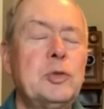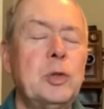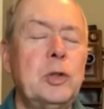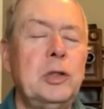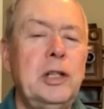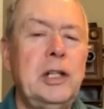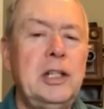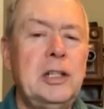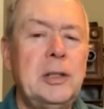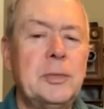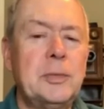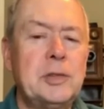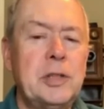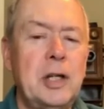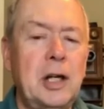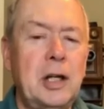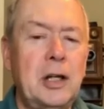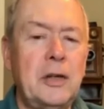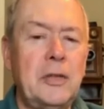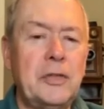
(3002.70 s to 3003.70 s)
would lead
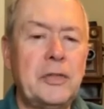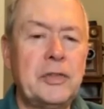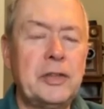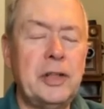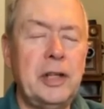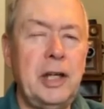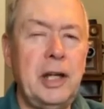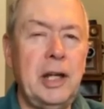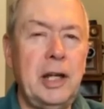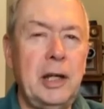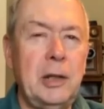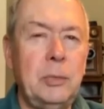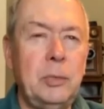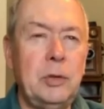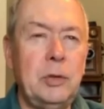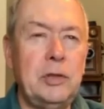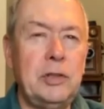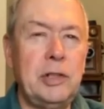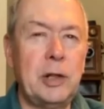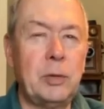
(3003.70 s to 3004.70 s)
themselves and
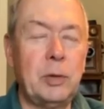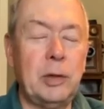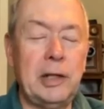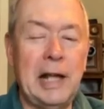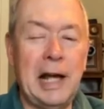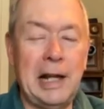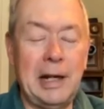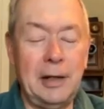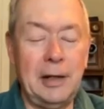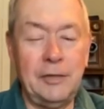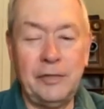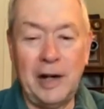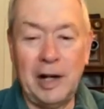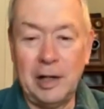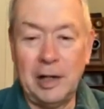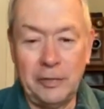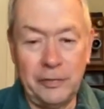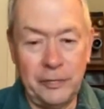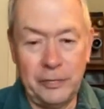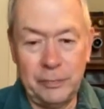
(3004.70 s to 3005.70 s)
would generally not
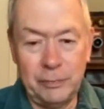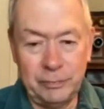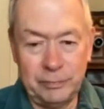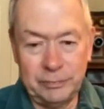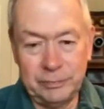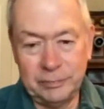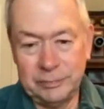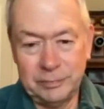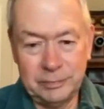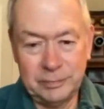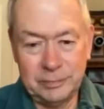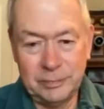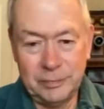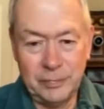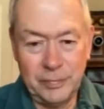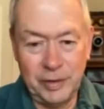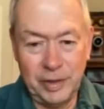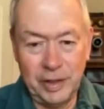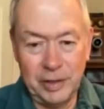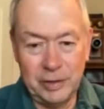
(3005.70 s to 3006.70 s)
involve
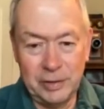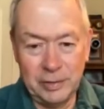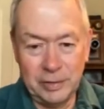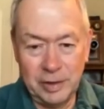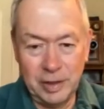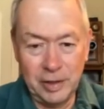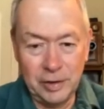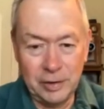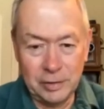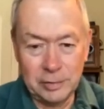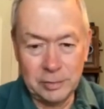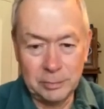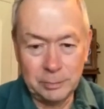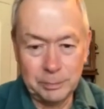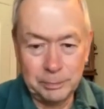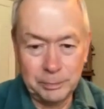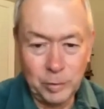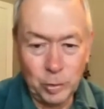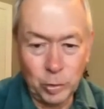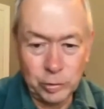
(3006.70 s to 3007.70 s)
the other
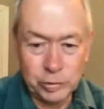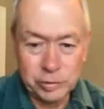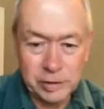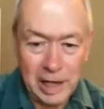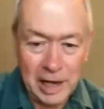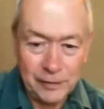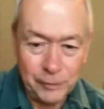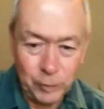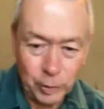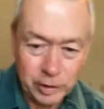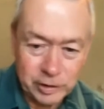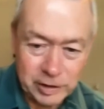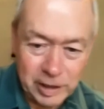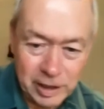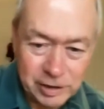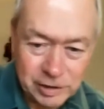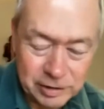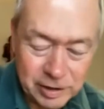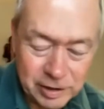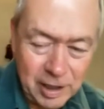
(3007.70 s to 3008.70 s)
staff
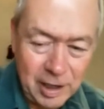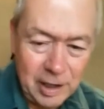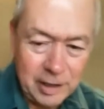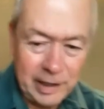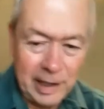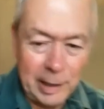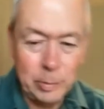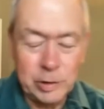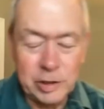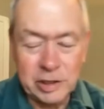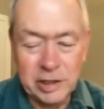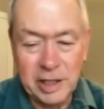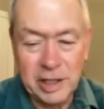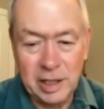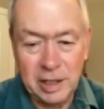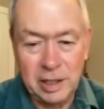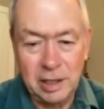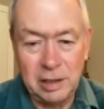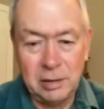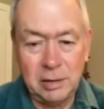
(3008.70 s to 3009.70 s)
organizations. They would just
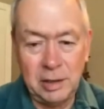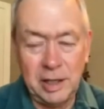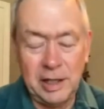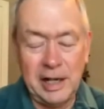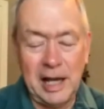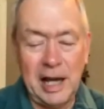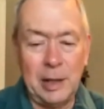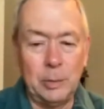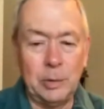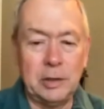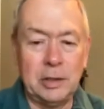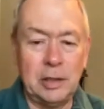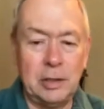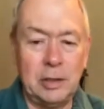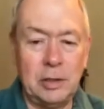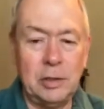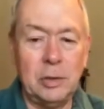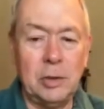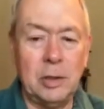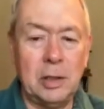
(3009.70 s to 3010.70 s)
get on with it and
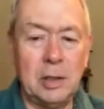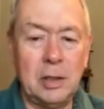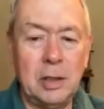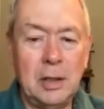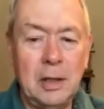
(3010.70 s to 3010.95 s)
do it.